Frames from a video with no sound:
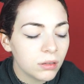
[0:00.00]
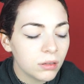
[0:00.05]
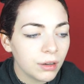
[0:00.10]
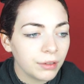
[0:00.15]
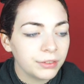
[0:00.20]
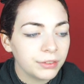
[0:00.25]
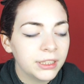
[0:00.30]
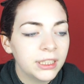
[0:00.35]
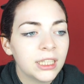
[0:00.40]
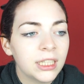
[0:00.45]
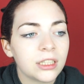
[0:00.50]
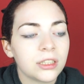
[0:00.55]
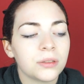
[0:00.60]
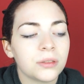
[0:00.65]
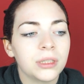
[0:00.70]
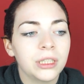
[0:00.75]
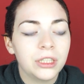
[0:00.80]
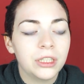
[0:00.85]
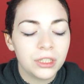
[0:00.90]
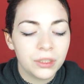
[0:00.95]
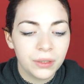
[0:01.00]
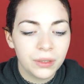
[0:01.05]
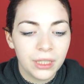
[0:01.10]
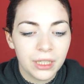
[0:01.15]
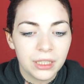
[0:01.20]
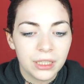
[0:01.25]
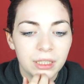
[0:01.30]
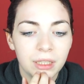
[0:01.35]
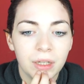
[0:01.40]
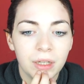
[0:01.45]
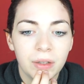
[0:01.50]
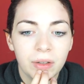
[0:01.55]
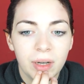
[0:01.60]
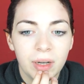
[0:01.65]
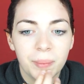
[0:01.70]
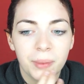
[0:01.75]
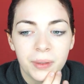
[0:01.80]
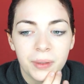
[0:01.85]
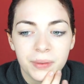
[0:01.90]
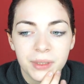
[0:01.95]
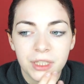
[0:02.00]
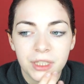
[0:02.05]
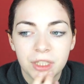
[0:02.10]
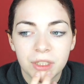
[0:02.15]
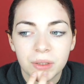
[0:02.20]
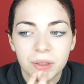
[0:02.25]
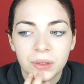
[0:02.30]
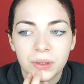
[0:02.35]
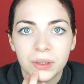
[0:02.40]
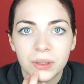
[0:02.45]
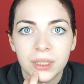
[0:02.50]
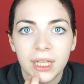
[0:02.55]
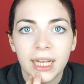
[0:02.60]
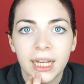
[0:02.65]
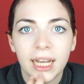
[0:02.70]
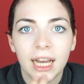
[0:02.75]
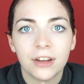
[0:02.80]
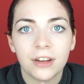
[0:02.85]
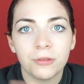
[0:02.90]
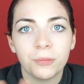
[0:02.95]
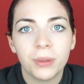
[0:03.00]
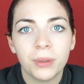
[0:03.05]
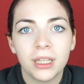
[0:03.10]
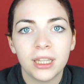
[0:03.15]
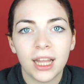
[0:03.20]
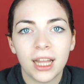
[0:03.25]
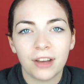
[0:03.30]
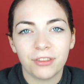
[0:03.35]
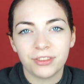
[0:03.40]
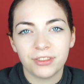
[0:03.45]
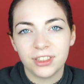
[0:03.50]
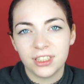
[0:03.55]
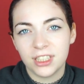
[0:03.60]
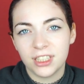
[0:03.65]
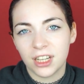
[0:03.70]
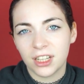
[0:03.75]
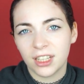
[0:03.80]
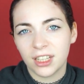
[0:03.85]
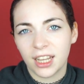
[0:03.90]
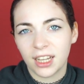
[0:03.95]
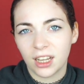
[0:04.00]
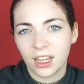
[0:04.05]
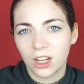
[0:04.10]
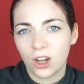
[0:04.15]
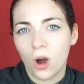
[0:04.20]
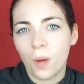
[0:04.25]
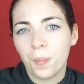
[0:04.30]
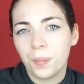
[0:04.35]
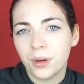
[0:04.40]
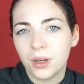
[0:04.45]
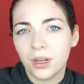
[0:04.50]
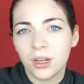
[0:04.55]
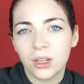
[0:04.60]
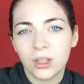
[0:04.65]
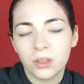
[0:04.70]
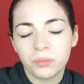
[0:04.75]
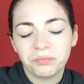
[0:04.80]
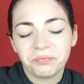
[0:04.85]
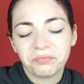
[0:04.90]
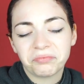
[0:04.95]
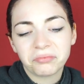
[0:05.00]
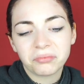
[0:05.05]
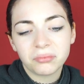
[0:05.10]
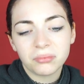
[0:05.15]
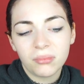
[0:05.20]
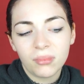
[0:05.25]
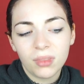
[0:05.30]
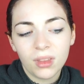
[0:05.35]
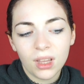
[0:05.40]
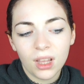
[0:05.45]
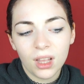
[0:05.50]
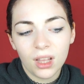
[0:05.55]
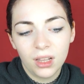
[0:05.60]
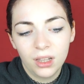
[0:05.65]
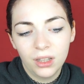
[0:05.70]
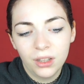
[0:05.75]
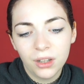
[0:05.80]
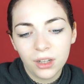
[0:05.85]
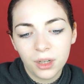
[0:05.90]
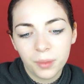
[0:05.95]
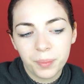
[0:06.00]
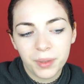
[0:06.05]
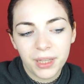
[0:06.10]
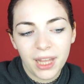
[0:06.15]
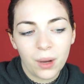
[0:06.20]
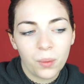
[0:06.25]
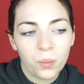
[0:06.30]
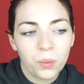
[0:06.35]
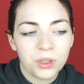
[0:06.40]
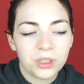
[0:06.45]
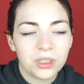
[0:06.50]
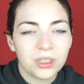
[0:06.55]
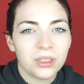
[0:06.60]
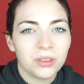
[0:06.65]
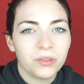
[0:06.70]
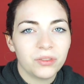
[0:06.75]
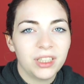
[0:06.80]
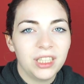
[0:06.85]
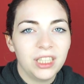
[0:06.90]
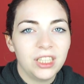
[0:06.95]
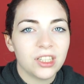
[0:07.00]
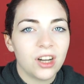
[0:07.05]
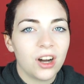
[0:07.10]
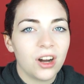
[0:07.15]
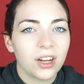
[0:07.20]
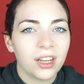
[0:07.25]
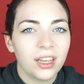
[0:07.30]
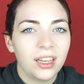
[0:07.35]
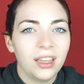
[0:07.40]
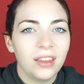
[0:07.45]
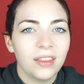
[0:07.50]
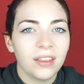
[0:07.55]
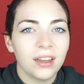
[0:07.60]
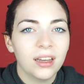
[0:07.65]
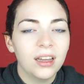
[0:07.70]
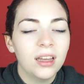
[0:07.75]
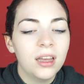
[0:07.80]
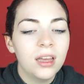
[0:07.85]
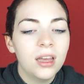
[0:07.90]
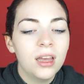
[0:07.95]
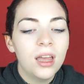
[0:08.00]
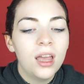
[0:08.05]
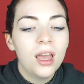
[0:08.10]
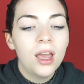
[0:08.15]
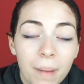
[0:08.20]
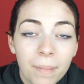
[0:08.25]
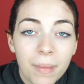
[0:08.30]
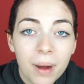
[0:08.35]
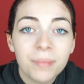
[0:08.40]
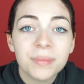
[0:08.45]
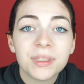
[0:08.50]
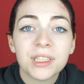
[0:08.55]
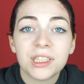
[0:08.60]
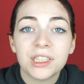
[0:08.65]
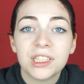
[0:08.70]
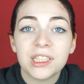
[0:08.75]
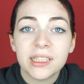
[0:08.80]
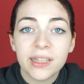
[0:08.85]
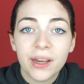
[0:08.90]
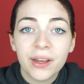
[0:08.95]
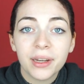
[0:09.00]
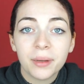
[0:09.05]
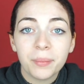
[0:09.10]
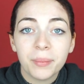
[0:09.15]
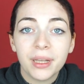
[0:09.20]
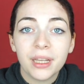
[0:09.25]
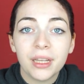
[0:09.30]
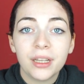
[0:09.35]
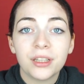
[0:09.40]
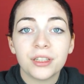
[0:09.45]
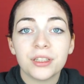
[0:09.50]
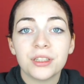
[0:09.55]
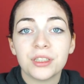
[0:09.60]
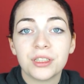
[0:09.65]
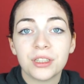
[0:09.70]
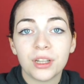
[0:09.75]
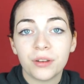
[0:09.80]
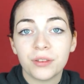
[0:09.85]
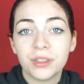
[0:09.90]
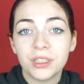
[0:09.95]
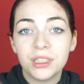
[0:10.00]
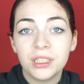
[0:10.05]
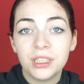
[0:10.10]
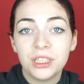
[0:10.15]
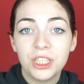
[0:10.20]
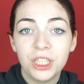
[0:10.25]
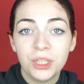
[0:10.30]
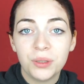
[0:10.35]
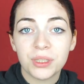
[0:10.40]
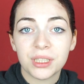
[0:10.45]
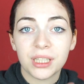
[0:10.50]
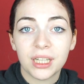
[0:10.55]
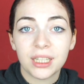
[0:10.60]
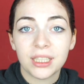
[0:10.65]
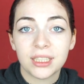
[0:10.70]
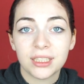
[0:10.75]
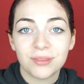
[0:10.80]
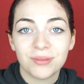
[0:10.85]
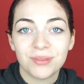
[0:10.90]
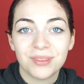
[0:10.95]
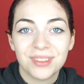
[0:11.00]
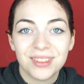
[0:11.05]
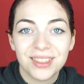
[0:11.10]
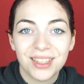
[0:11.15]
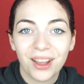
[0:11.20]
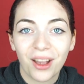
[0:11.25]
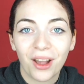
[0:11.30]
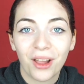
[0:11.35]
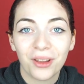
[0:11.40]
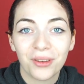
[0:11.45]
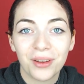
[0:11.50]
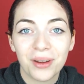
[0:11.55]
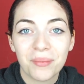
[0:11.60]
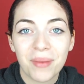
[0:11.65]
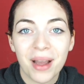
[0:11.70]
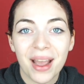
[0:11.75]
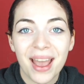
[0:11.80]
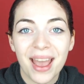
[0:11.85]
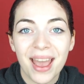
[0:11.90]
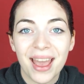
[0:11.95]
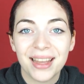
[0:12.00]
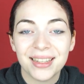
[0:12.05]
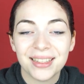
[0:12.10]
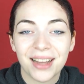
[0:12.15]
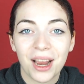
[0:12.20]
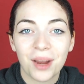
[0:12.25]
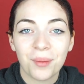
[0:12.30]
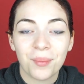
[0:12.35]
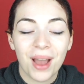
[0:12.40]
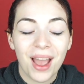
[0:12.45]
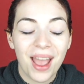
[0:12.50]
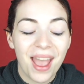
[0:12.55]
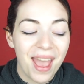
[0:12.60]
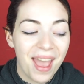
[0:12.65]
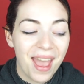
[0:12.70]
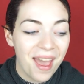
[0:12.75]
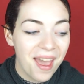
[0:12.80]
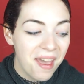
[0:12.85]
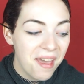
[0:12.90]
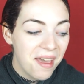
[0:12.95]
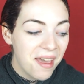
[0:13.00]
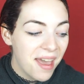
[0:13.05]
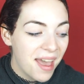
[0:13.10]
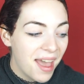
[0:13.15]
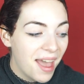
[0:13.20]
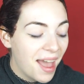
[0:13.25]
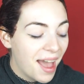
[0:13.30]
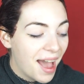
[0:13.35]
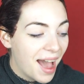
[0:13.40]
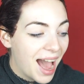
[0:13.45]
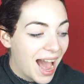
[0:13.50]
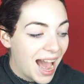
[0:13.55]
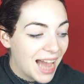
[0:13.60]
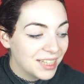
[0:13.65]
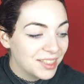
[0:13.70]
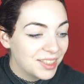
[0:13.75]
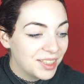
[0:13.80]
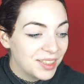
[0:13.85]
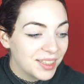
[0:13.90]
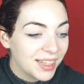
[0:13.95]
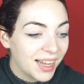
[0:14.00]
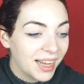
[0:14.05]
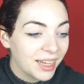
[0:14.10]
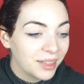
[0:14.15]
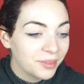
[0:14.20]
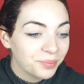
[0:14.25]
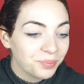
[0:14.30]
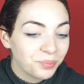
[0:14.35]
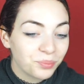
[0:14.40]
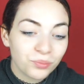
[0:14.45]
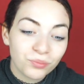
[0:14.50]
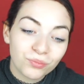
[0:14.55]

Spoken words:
I think that's already 2 years ago. I'm not really sure. Like I've done like a copper look, but that wasn't really dark either. My mum's concerning me because obviously she was like coloring my hair, dyeing my hair, and she's like,